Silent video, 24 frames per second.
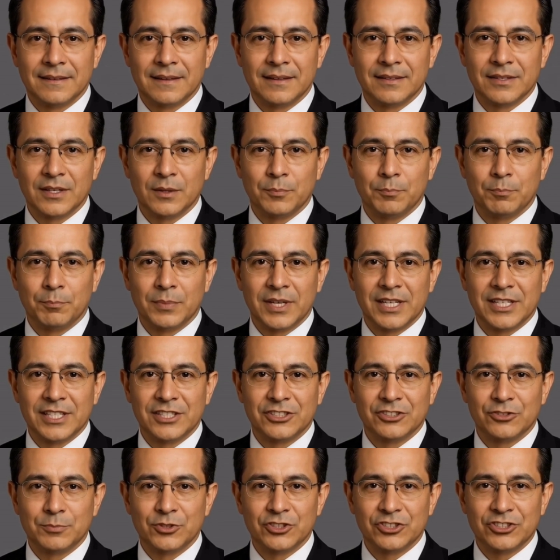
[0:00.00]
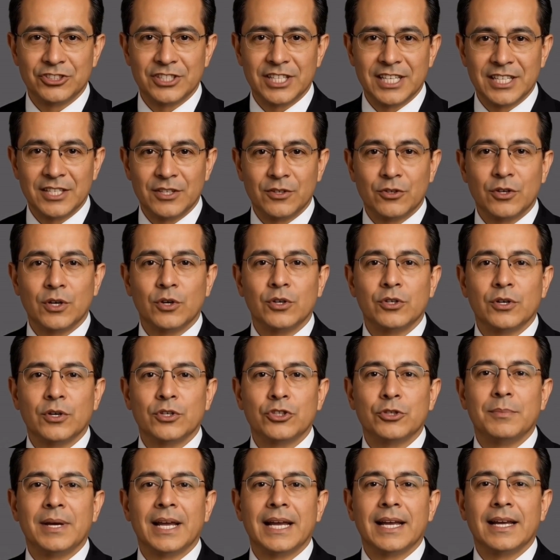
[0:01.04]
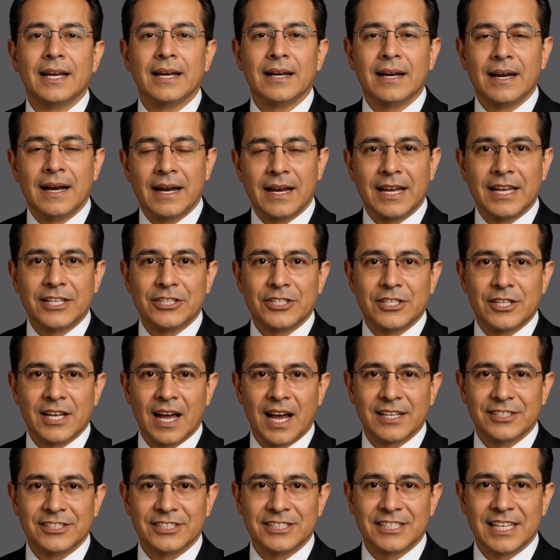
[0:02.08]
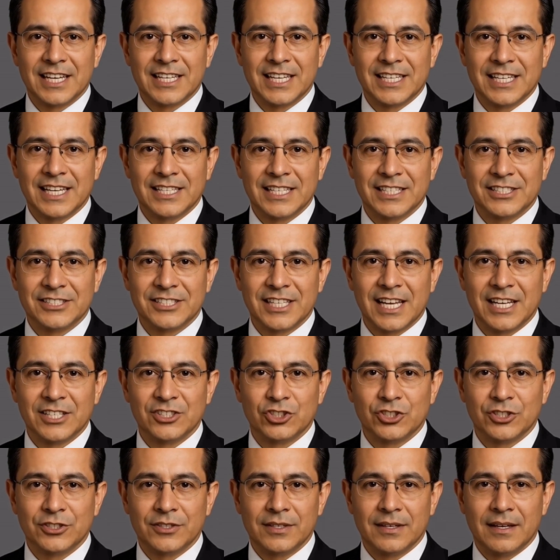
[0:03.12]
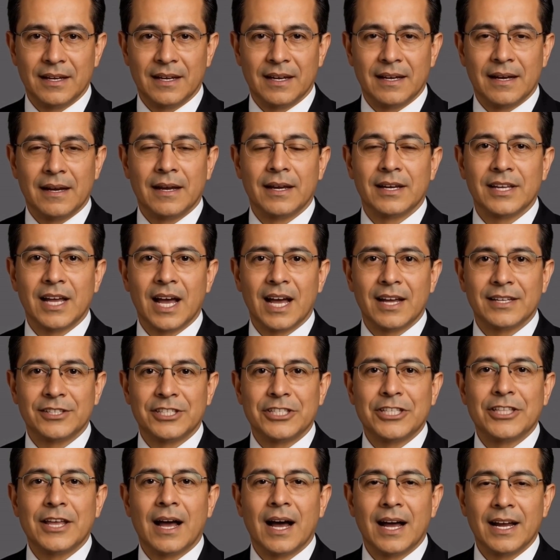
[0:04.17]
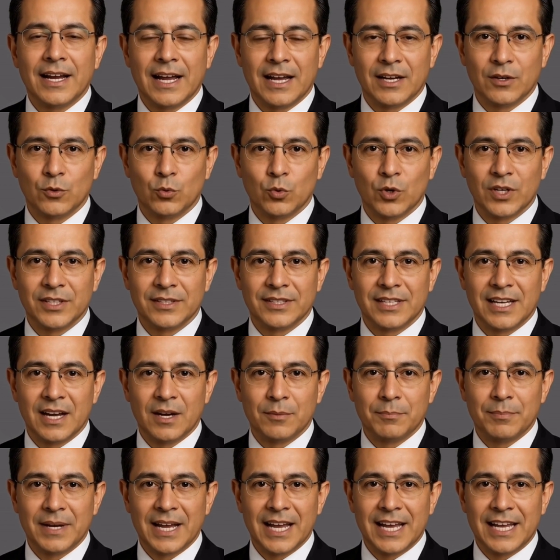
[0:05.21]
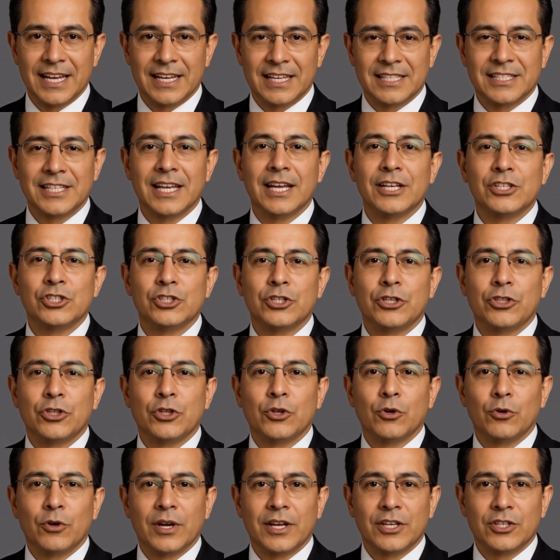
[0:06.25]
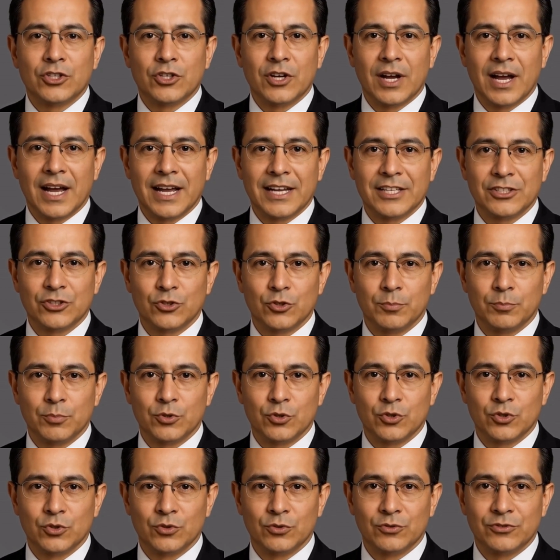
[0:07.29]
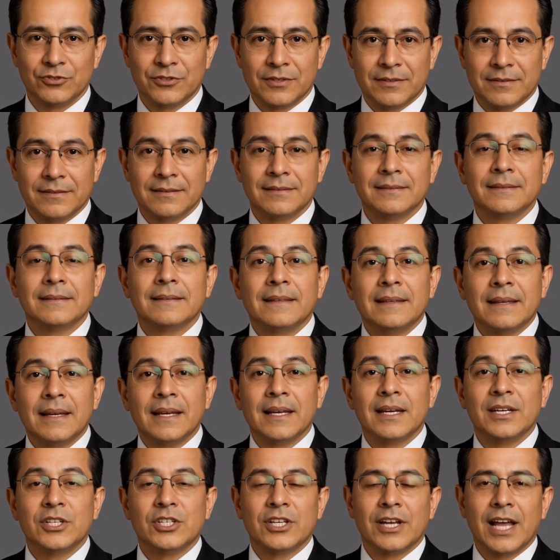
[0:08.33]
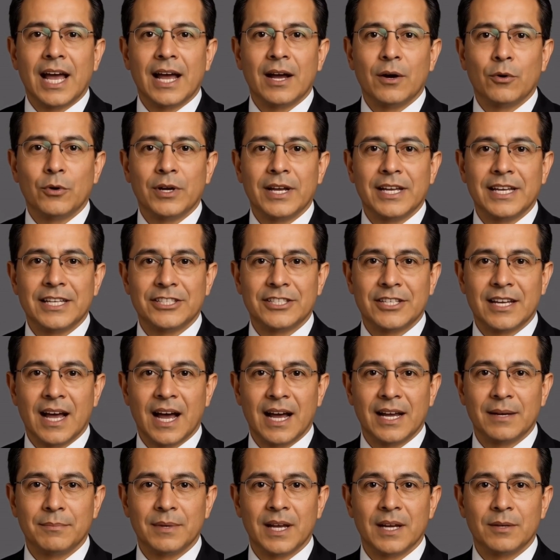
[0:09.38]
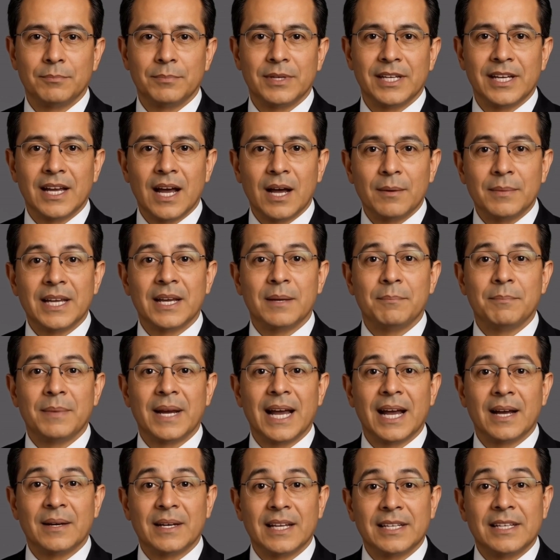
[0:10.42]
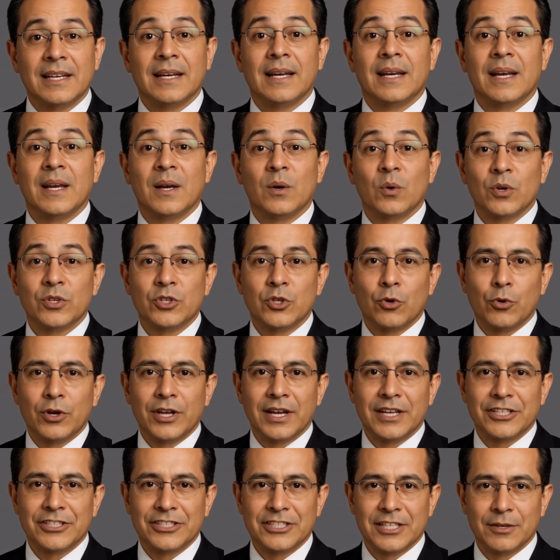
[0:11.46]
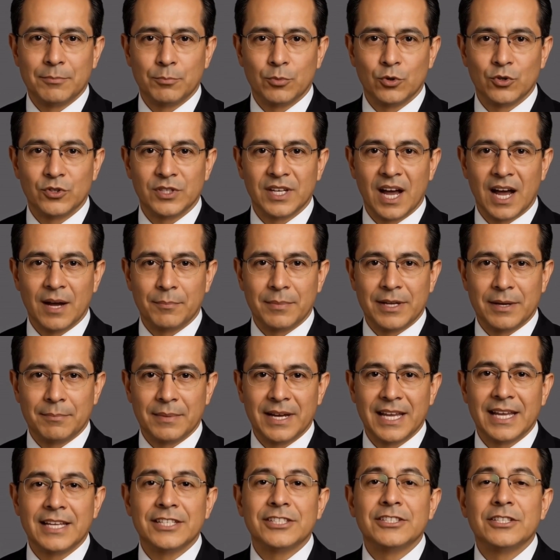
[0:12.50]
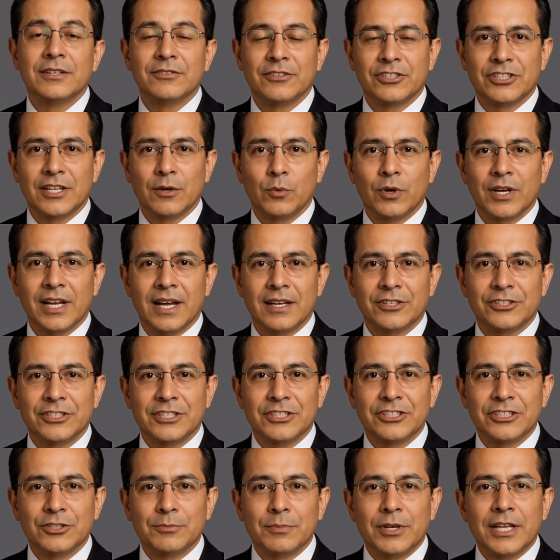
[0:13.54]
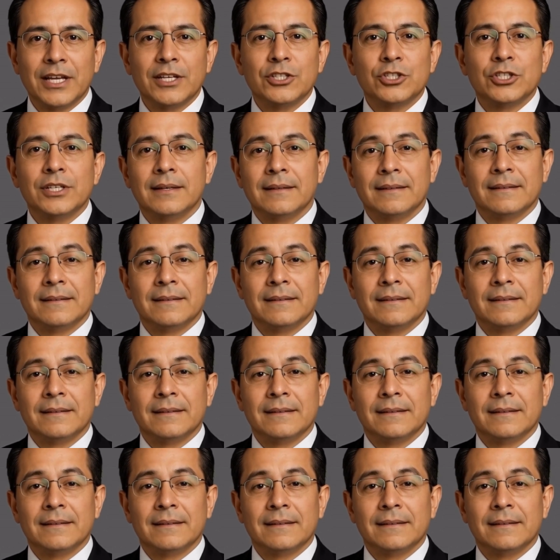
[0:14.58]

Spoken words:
The biggest mistake learners make is not setting an intention, not deciding what they are paying attention to and trying to improve. Shadowing is not about becoming a parrot or doing a simple copy-paste of someone else's speech.